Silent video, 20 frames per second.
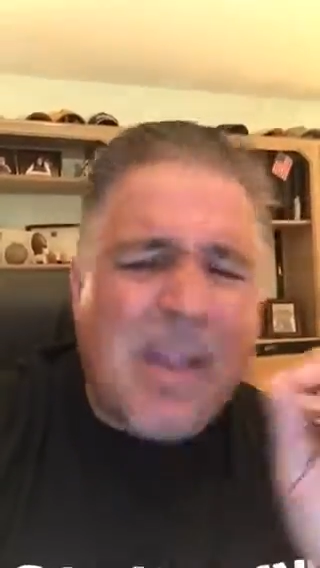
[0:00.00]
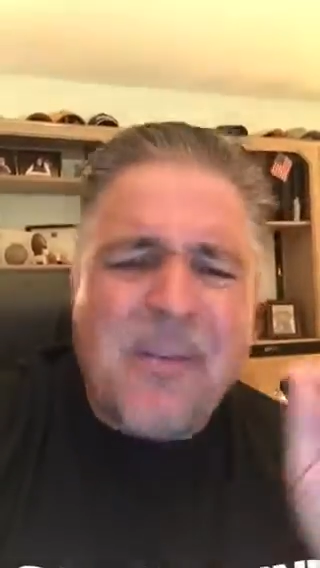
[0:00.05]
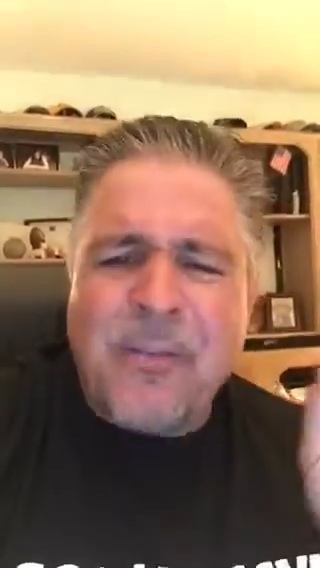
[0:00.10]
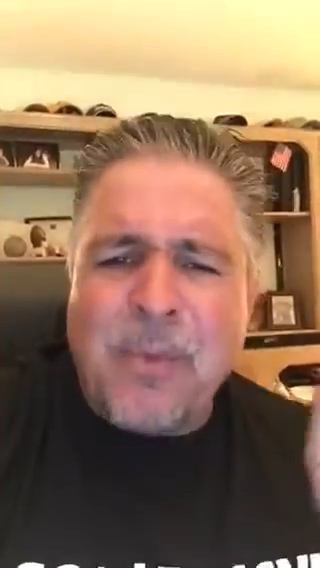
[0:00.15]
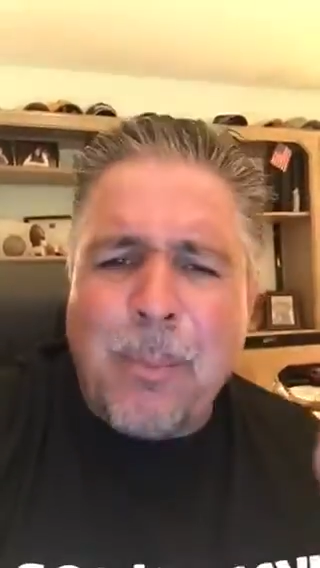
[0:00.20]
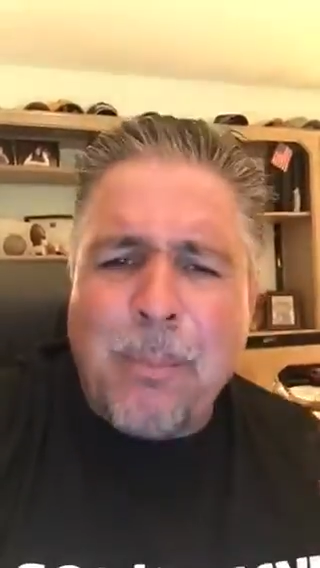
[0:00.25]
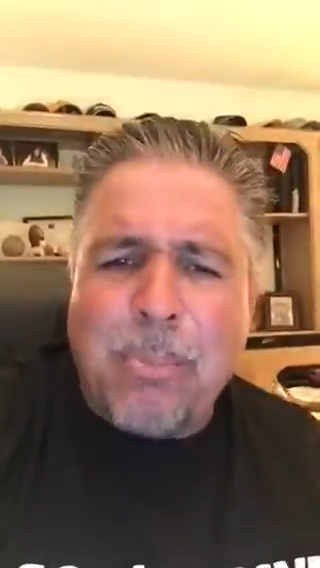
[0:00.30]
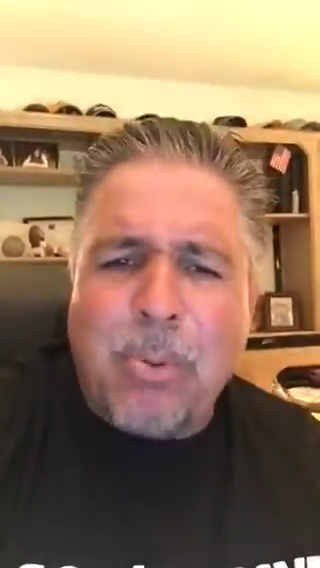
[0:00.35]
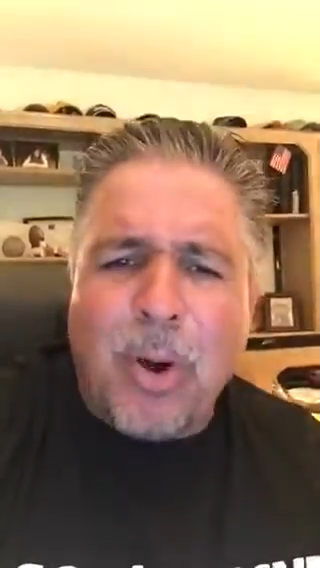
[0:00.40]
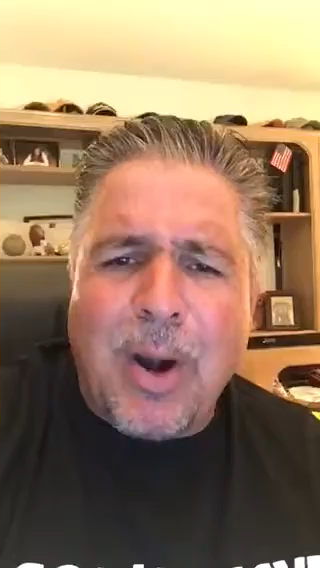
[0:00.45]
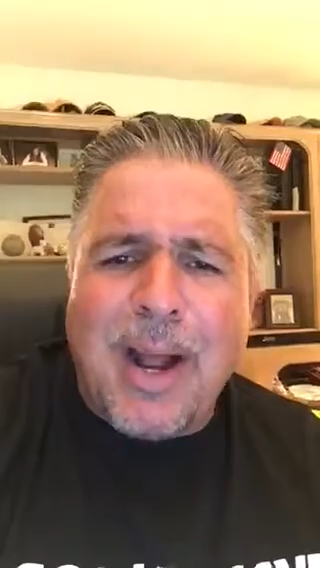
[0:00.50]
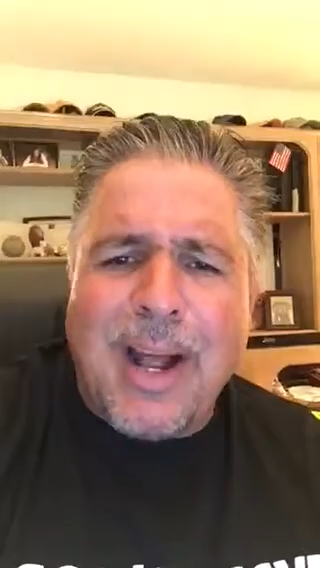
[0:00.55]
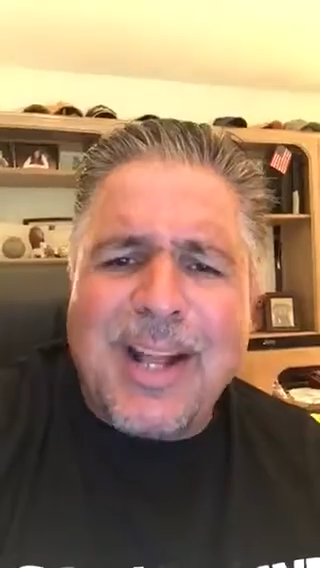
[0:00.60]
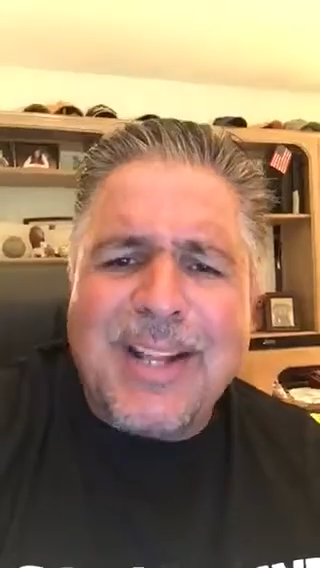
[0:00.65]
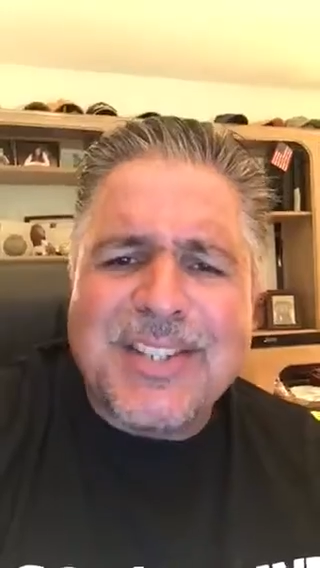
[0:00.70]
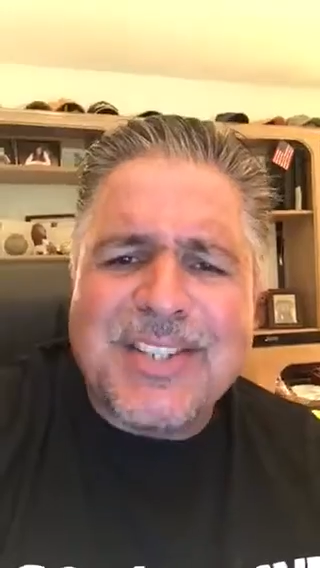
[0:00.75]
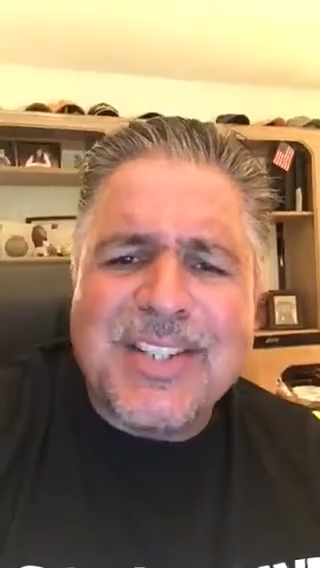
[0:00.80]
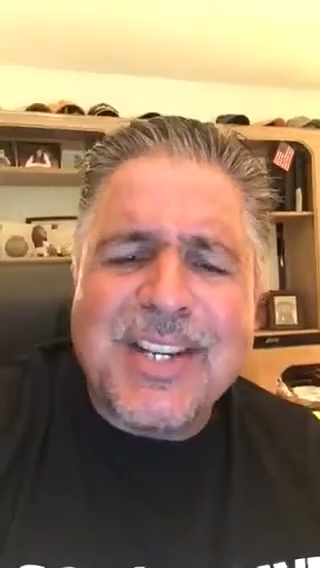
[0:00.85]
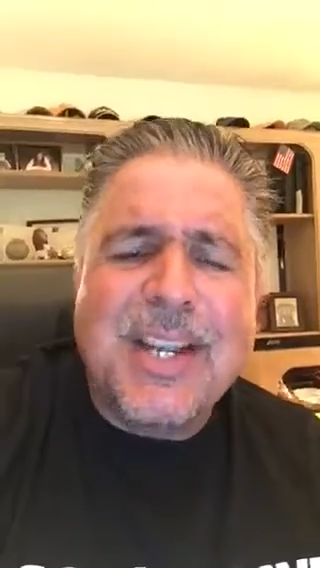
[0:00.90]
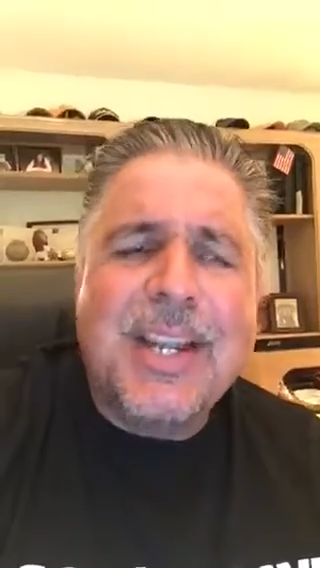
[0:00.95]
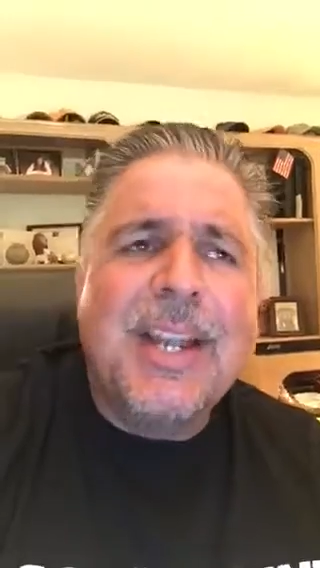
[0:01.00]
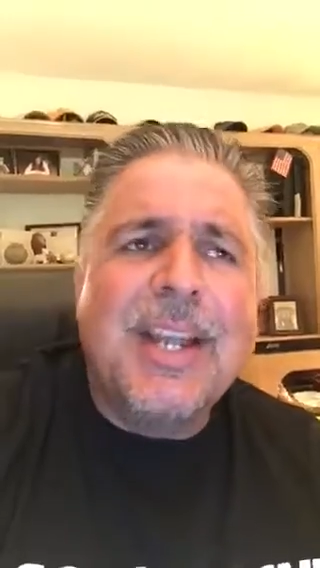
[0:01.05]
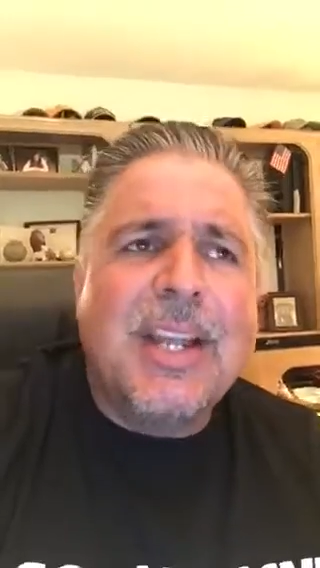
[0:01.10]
From bronze,